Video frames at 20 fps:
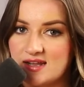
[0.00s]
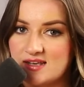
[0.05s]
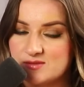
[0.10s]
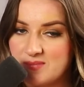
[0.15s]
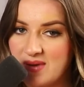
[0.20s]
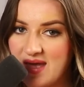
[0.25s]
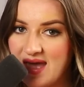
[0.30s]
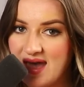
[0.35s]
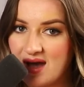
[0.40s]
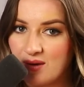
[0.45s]
as
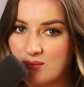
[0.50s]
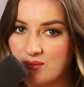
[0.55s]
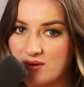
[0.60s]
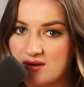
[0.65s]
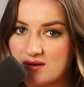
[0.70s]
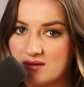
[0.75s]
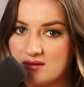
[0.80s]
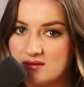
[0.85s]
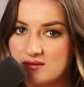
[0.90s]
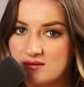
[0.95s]

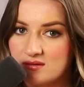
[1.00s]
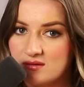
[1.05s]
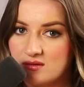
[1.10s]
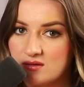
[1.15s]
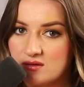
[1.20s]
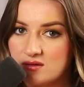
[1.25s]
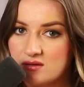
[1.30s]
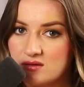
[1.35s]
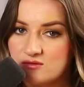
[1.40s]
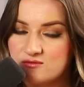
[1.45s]
power
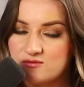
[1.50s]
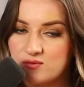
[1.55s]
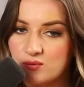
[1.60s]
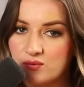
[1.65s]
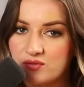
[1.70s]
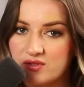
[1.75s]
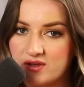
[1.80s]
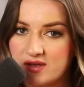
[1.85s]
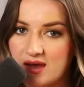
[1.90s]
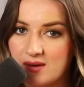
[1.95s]

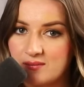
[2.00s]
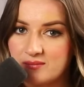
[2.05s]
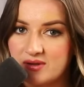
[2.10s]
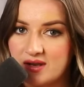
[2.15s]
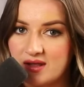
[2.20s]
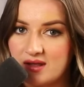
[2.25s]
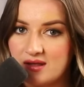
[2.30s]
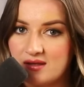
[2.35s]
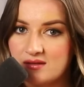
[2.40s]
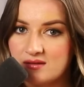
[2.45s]
for the
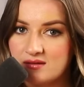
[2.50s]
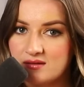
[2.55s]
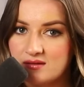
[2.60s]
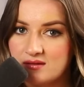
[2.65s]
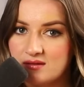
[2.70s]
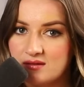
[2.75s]
company,